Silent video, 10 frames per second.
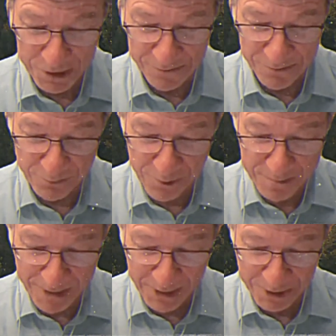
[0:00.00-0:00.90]
of the free
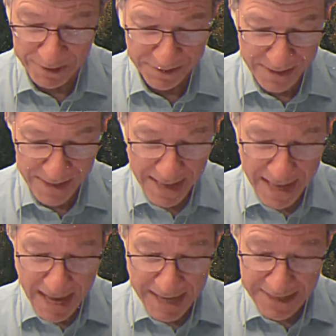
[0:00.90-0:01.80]
market.
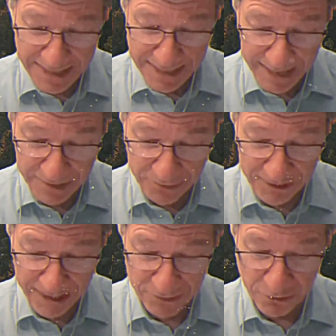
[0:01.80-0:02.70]
In the United
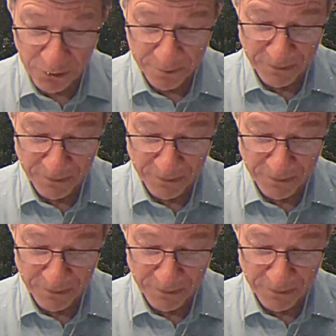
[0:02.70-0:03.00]
States terms,